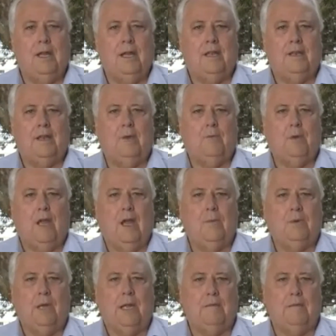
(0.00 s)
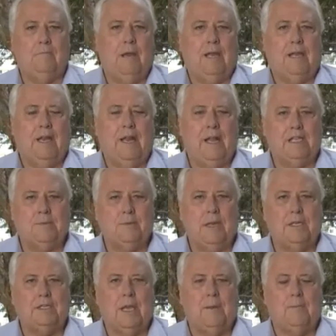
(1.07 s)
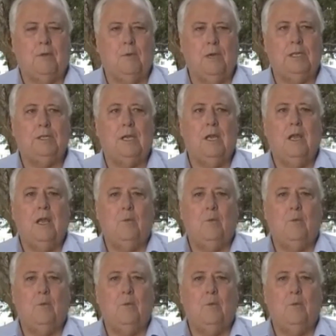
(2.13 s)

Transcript: and we hope we can make an announcement in the next couple of weeks.